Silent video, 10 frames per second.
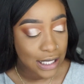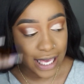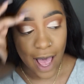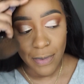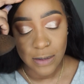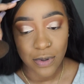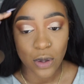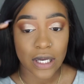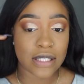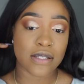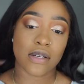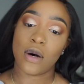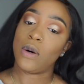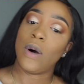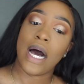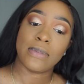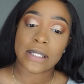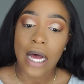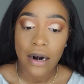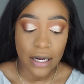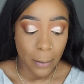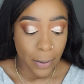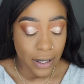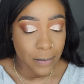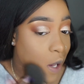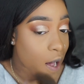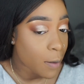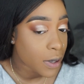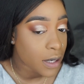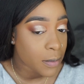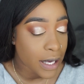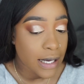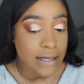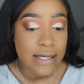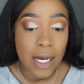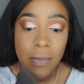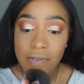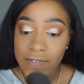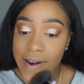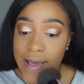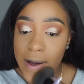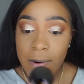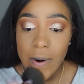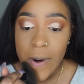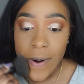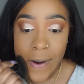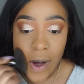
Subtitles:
The cap is broken, so I'm sorry, but yeah, I'm gonna make a separate video